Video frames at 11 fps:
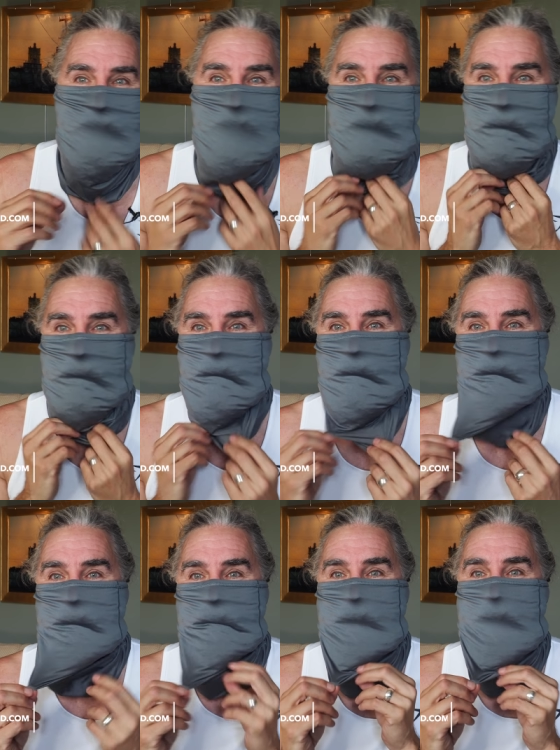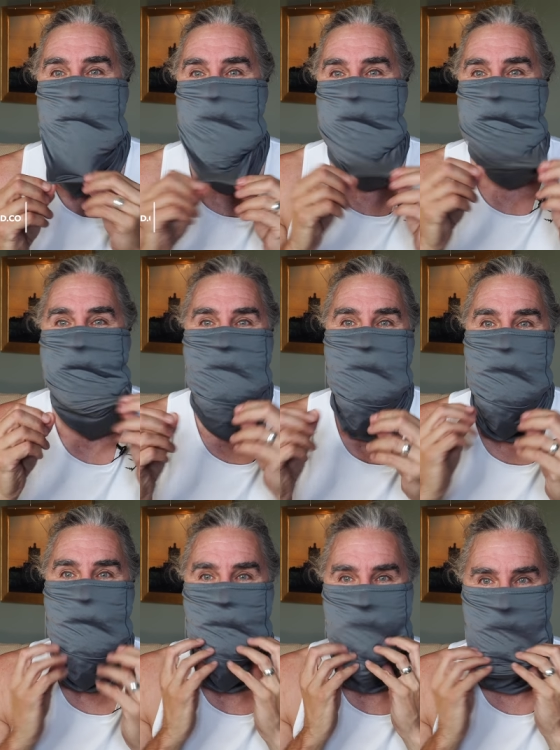gaiter, the fabric is
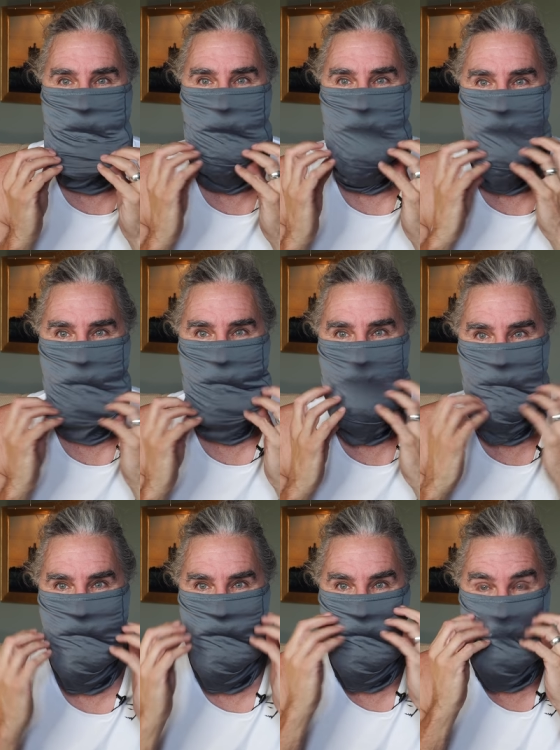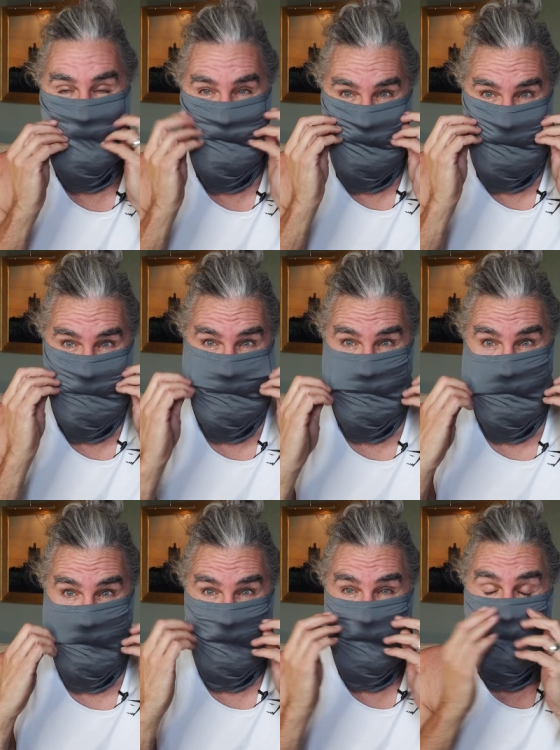loose around the bottom of your face.
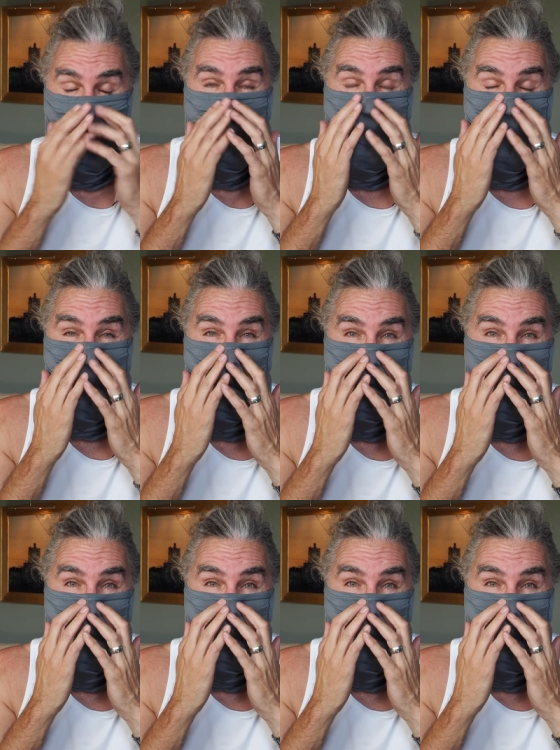You cover your